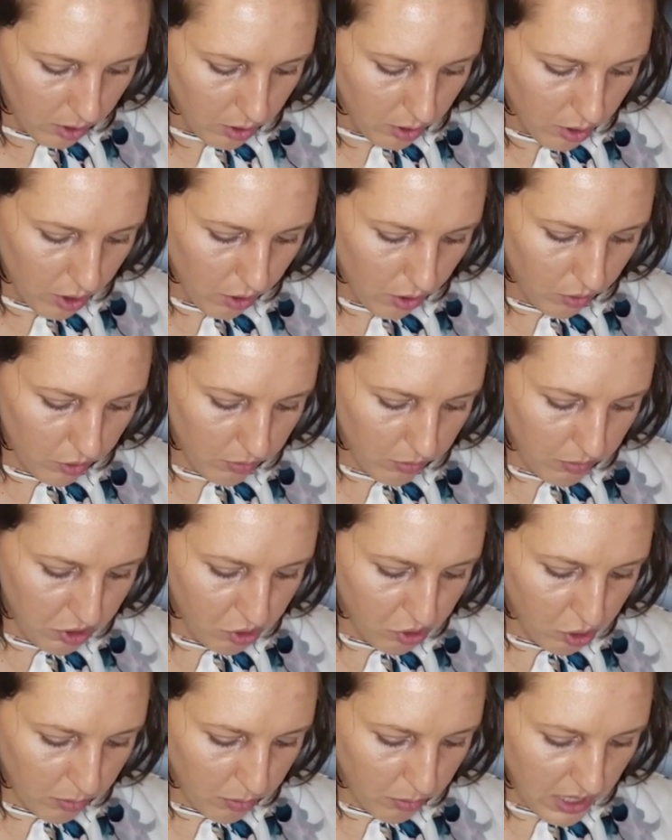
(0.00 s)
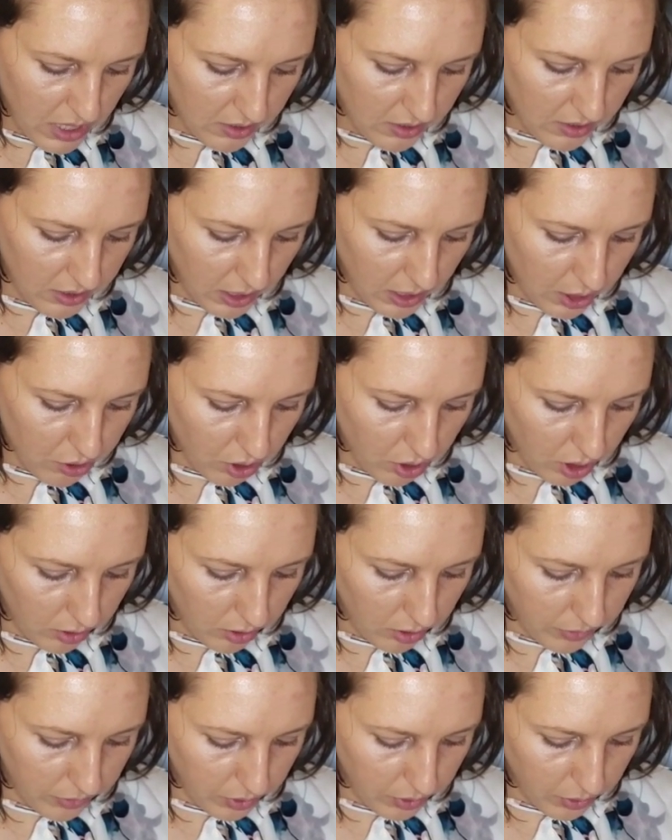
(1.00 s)
Note, mineral-based
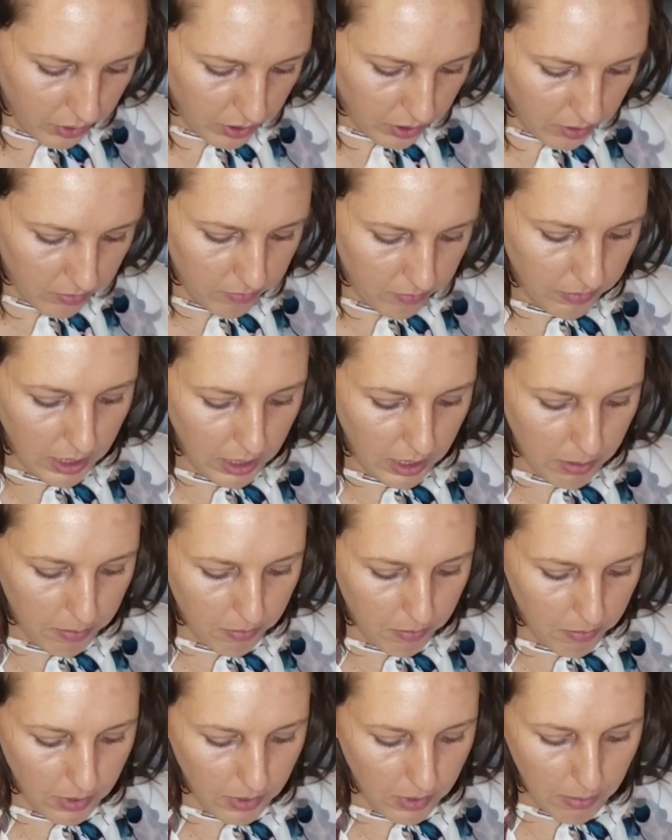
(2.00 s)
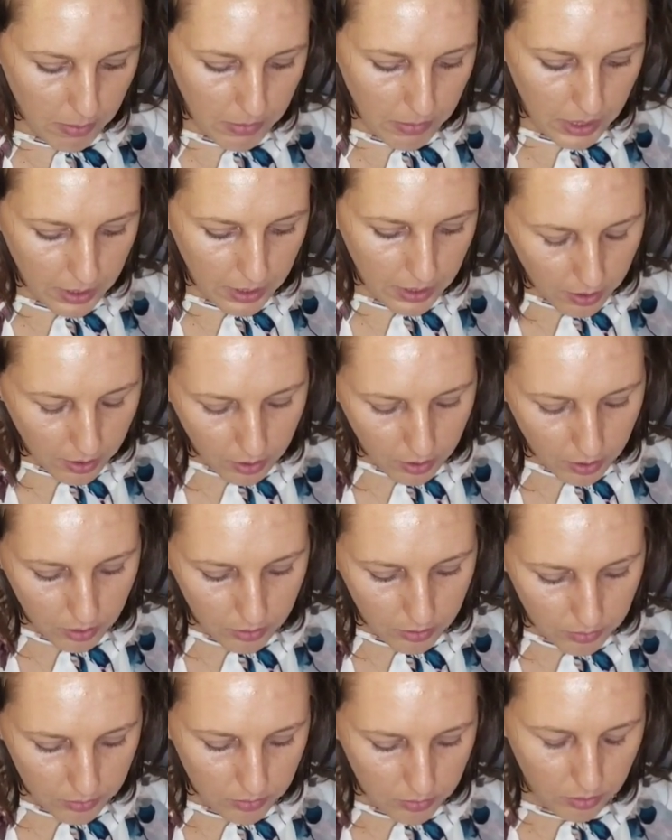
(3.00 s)
hydraulic fluid,
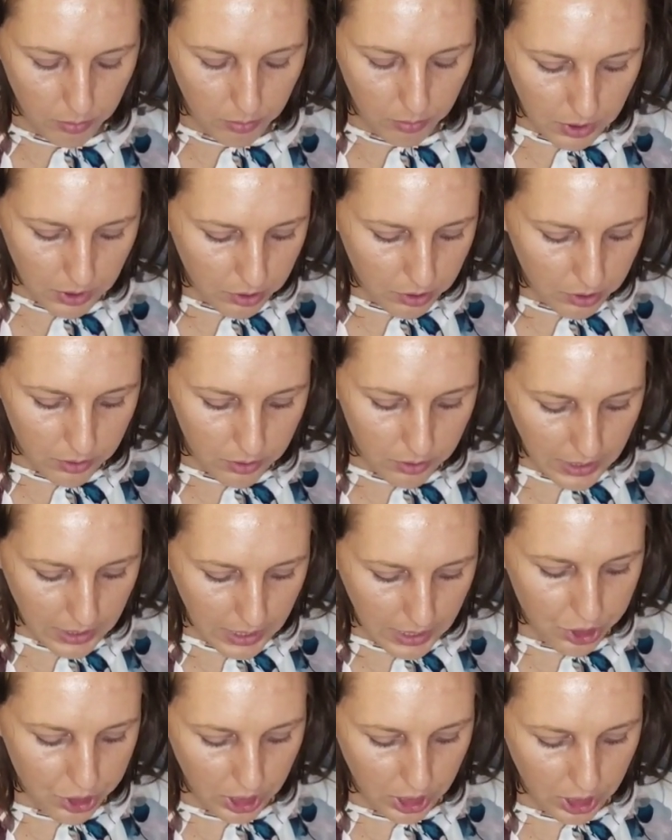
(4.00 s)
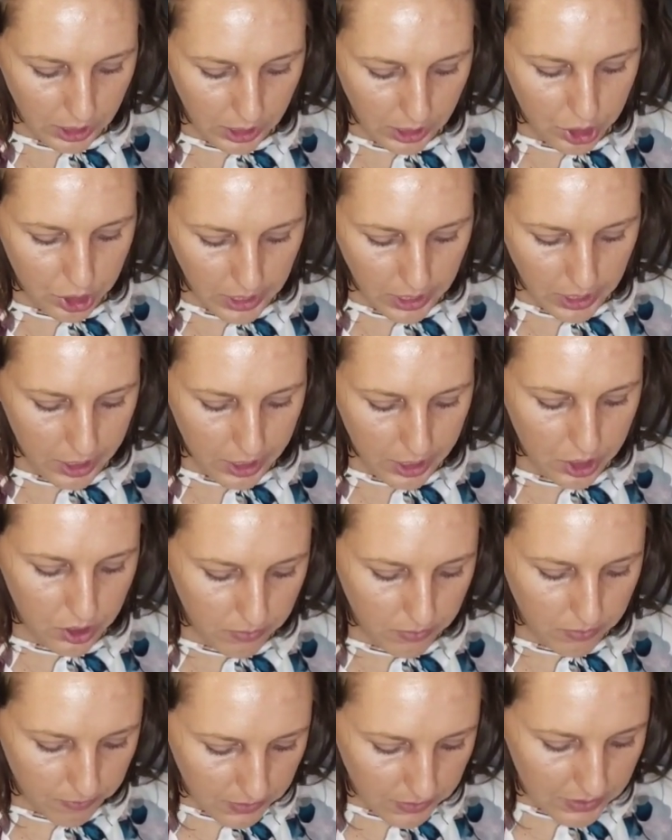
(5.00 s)
MIL or
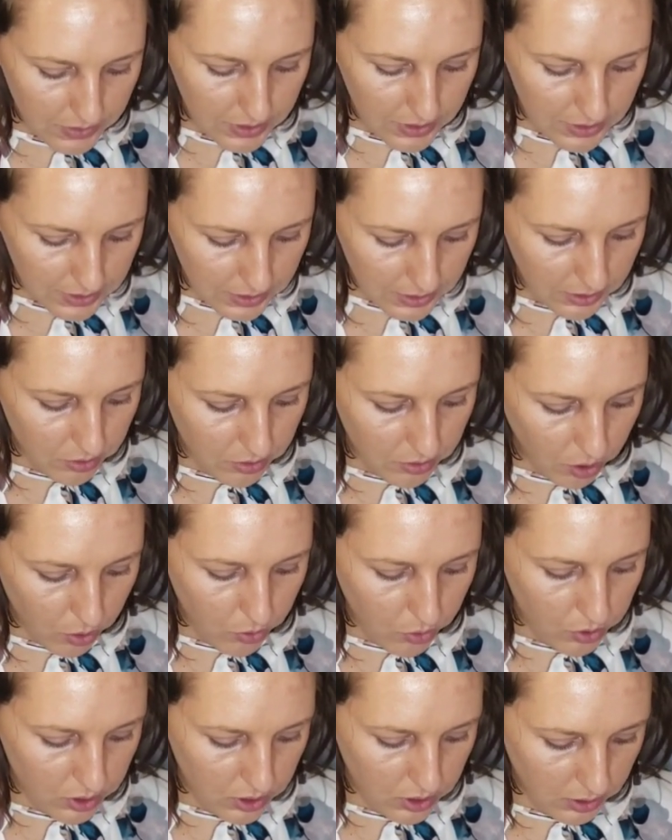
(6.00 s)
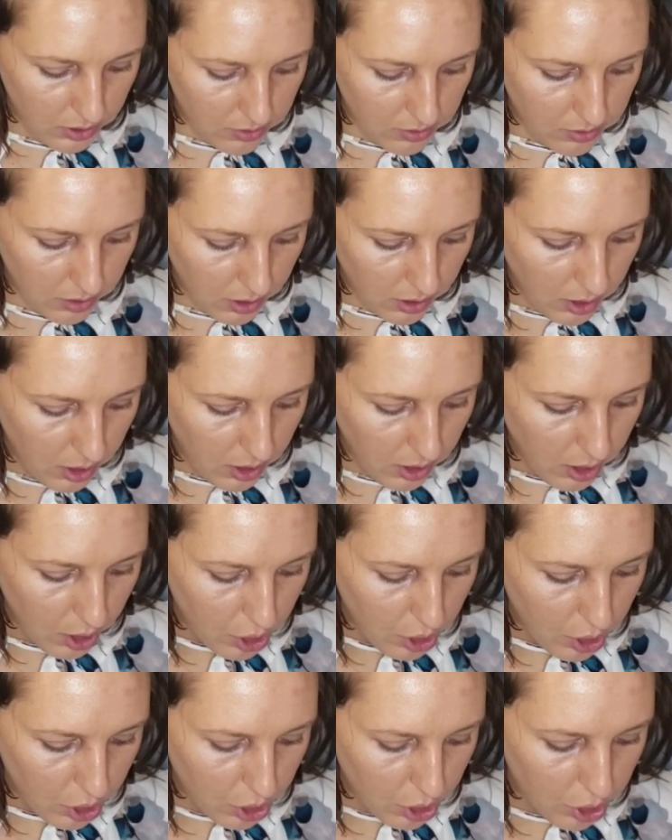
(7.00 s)
MIL-H-5606,
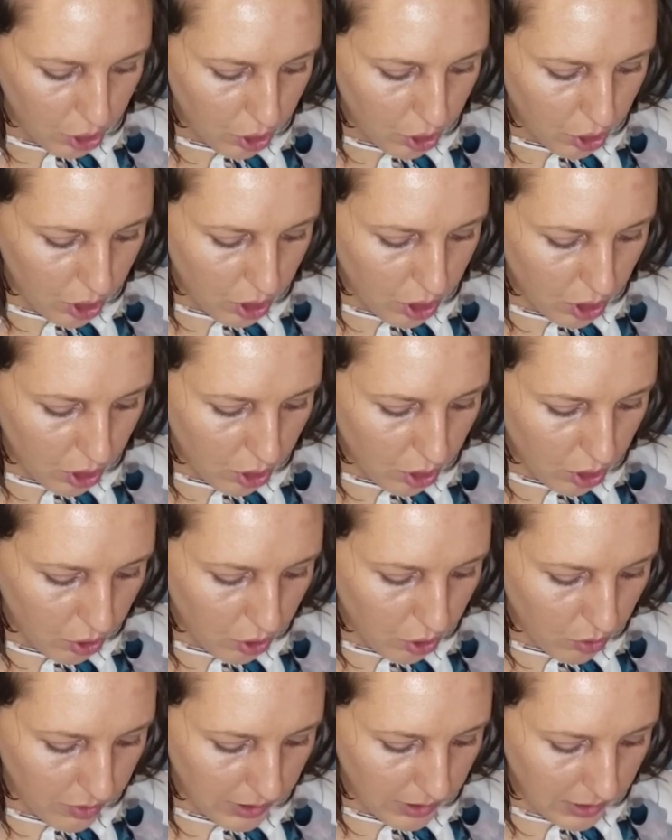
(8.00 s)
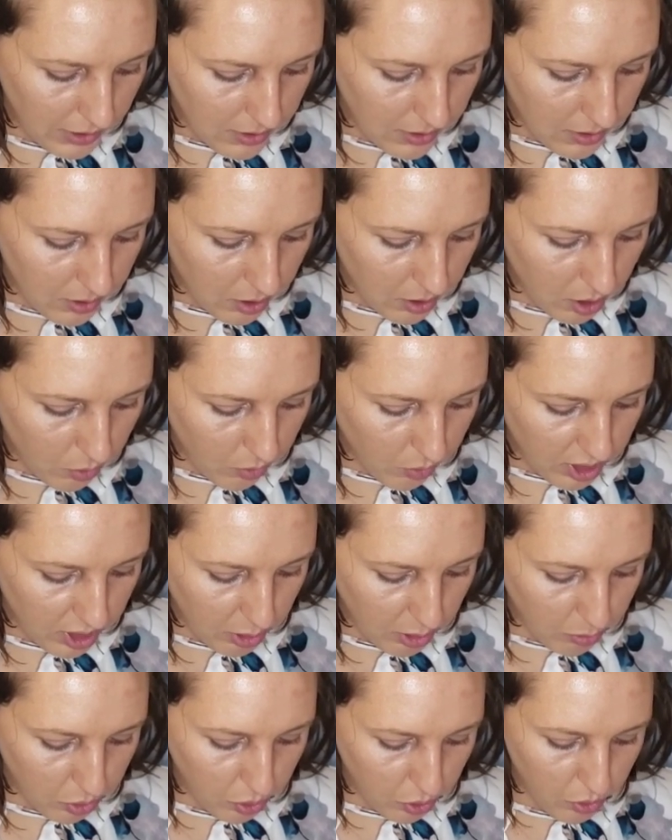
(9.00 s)
should use a seal with
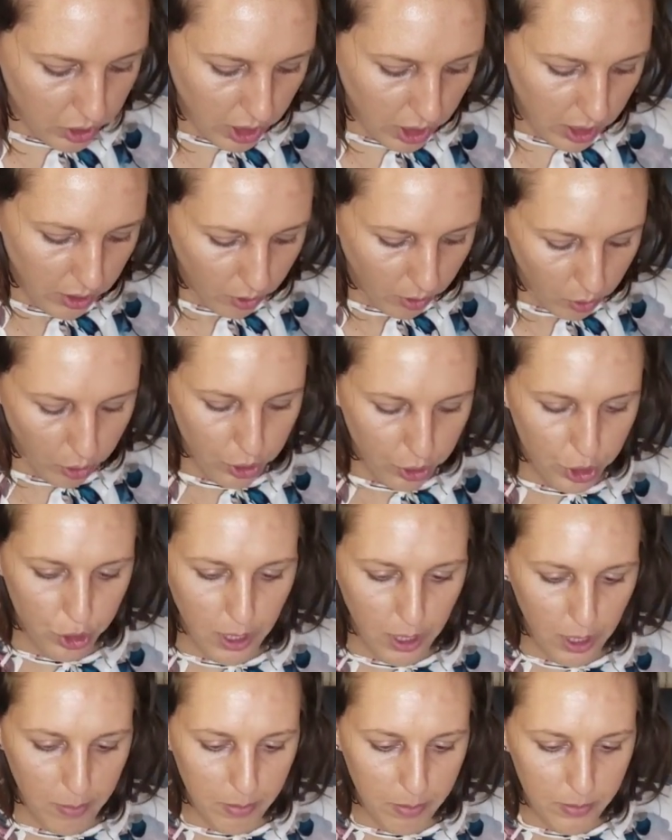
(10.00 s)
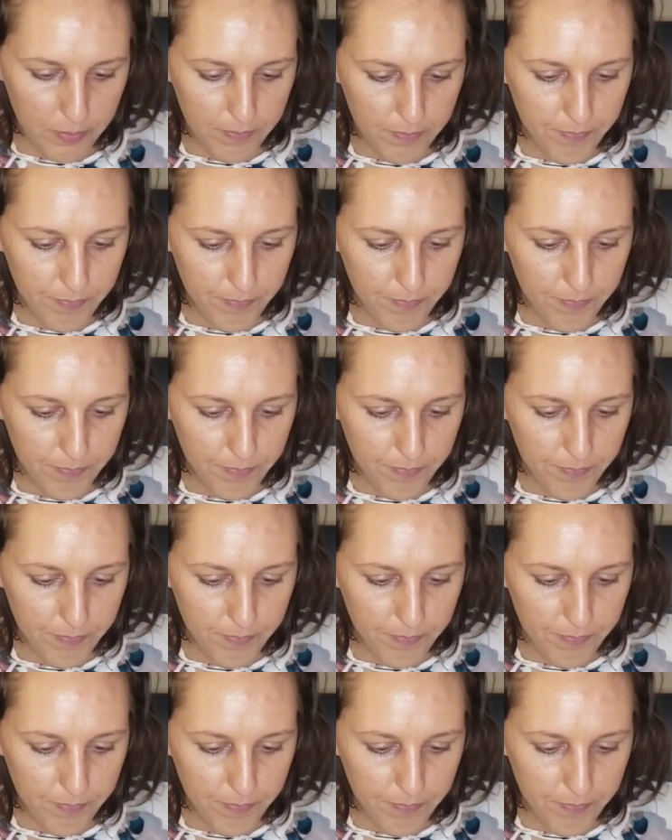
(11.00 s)
a blue dot or stripe.